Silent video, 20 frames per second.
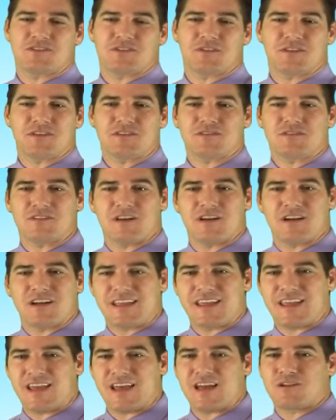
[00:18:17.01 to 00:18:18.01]
So this,
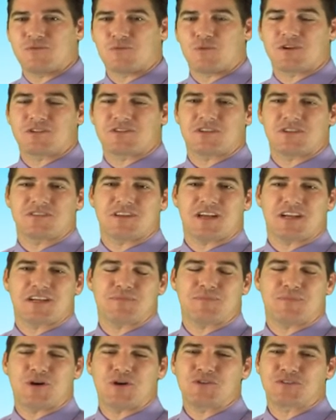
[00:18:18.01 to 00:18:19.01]
again, works just like
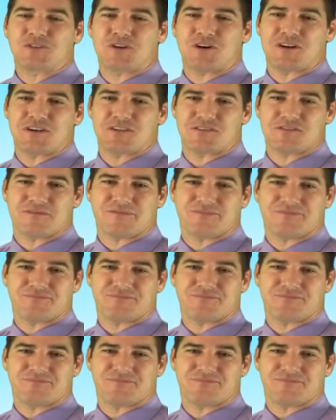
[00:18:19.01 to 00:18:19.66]
the postcards.